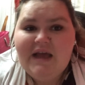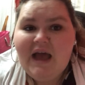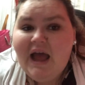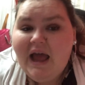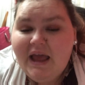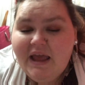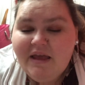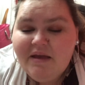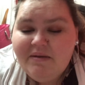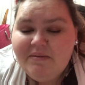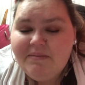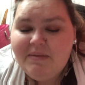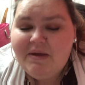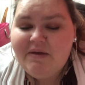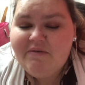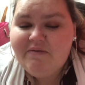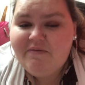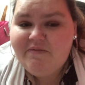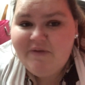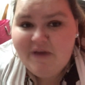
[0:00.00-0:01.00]
I am
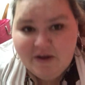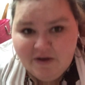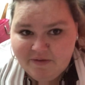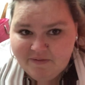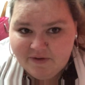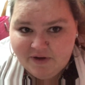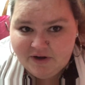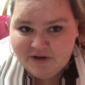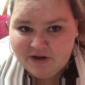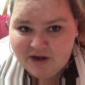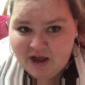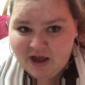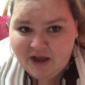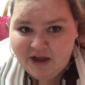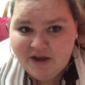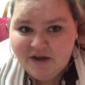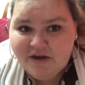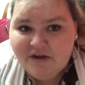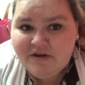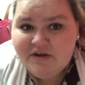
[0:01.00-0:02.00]
very very
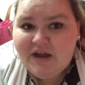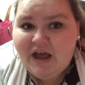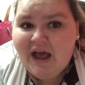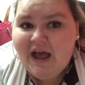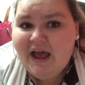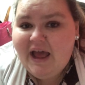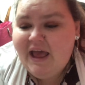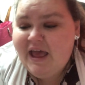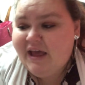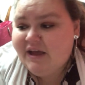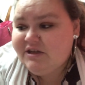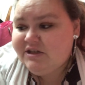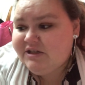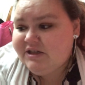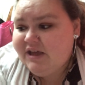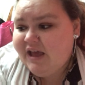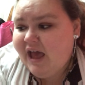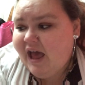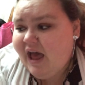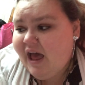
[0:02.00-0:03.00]
tired. I
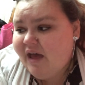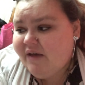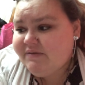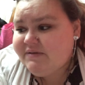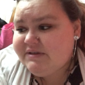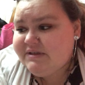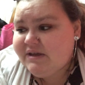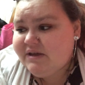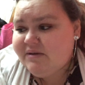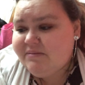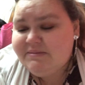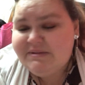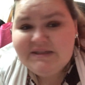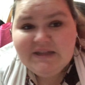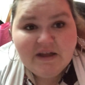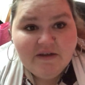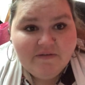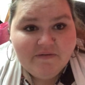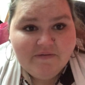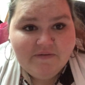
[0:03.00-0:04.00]
actually have some
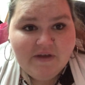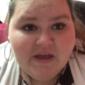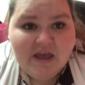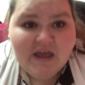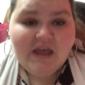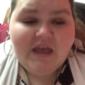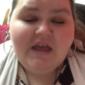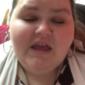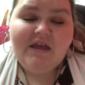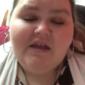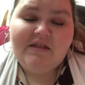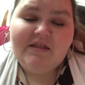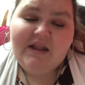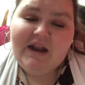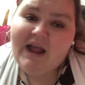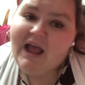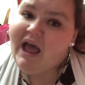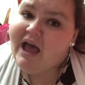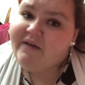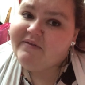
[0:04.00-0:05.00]
stuff that
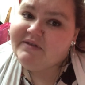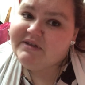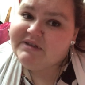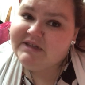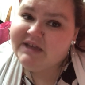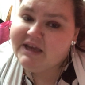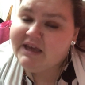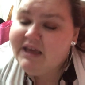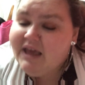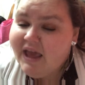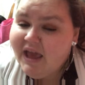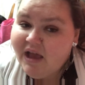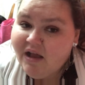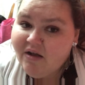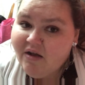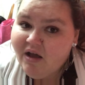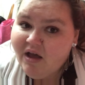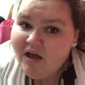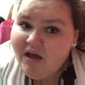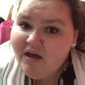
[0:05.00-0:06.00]
I have to take
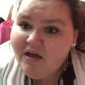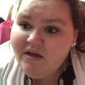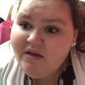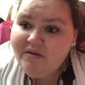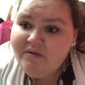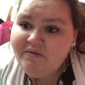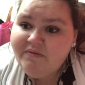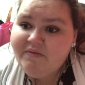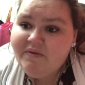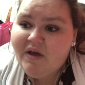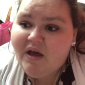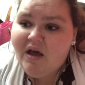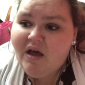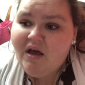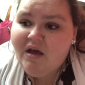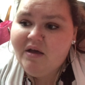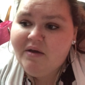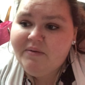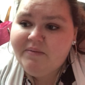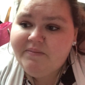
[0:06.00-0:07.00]
care of.
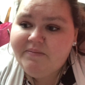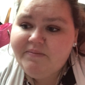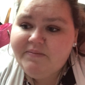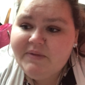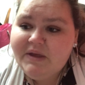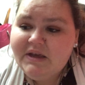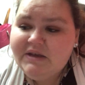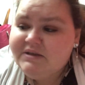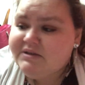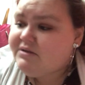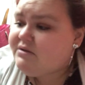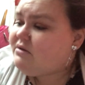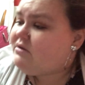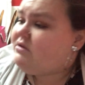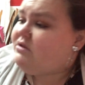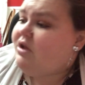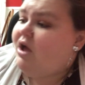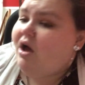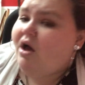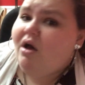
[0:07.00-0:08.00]
Um,
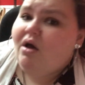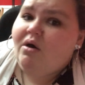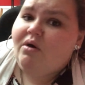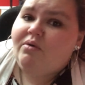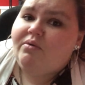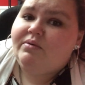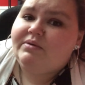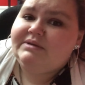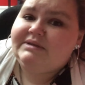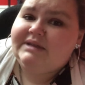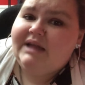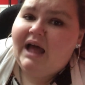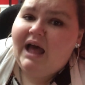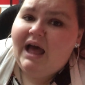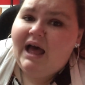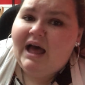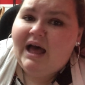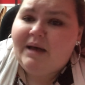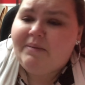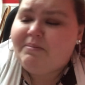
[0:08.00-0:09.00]
no,
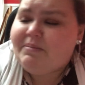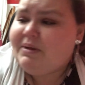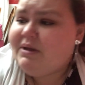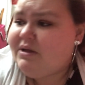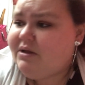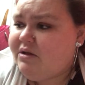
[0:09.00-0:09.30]
stop.